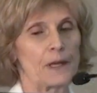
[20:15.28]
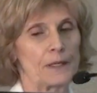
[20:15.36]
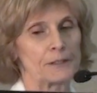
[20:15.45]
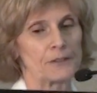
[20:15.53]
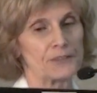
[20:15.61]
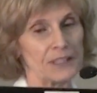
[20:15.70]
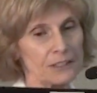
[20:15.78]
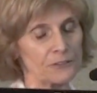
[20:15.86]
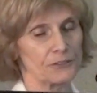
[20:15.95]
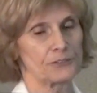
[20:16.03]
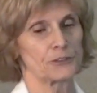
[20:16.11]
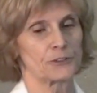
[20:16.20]
uh,
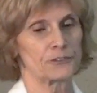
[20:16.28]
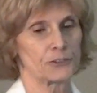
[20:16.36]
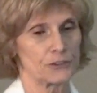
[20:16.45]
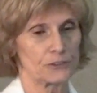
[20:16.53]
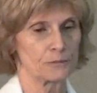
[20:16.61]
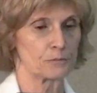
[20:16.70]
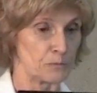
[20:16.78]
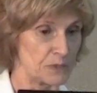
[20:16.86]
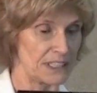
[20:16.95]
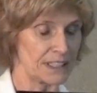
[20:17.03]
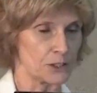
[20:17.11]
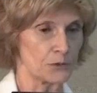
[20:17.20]
thing for, for
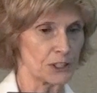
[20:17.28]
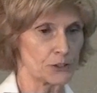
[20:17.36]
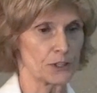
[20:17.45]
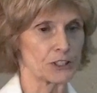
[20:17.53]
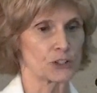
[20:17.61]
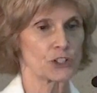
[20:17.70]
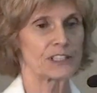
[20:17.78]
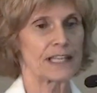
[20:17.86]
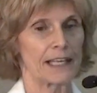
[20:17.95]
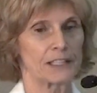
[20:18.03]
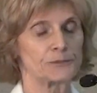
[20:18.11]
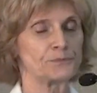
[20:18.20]
me, anyway, to
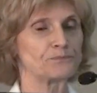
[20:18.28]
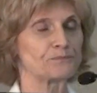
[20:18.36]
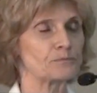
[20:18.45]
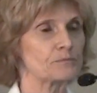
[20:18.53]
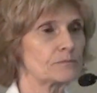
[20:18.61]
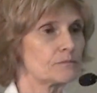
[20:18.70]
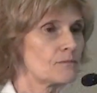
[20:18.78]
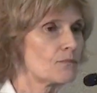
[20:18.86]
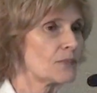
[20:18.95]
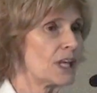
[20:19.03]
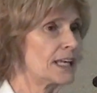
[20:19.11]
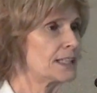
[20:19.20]
understand.
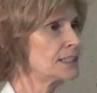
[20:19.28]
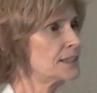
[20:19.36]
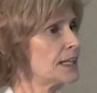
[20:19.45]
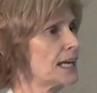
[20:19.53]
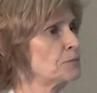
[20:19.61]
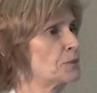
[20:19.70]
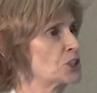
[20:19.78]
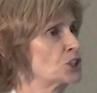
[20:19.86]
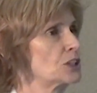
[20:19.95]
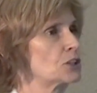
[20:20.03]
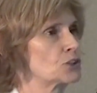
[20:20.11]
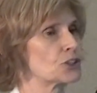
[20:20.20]
And in that
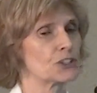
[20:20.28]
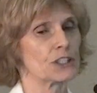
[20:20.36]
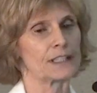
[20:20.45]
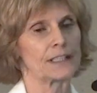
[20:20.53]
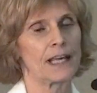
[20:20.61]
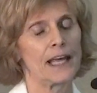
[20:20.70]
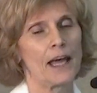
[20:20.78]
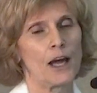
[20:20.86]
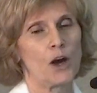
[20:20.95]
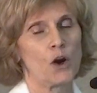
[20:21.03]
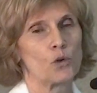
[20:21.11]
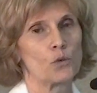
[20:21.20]
particular study,
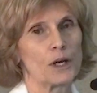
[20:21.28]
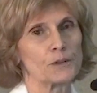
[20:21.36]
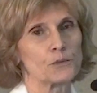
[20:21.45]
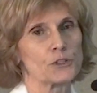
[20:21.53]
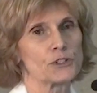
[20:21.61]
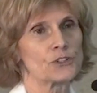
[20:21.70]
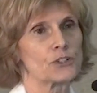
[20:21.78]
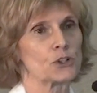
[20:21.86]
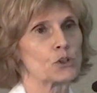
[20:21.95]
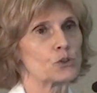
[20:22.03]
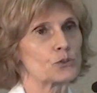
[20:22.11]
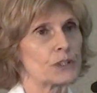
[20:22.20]
what was
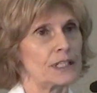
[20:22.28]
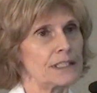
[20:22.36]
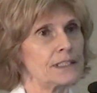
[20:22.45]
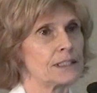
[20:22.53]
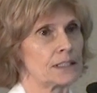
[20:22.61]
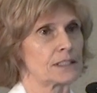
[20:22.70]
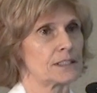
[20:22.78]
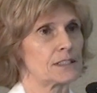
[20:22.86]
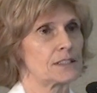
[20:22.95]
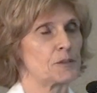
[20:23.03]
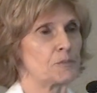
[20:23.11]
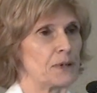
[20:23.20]
the
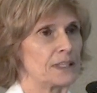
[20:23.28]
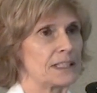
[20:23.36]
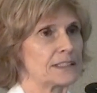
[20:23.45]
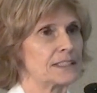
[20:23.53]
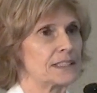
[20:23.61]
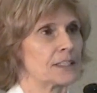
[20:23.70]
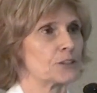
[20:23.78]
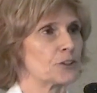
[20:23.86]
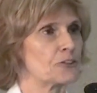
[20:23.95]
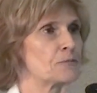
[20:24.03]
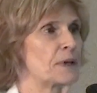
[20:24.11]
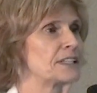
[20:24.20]
greatest
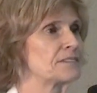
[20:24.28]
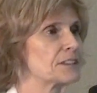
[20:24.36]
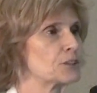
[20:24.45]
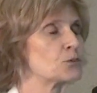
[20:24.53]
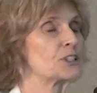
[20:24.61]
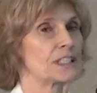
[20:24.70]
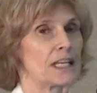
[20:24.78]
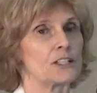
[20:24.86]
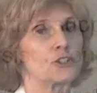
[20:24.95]
indicator of benefit was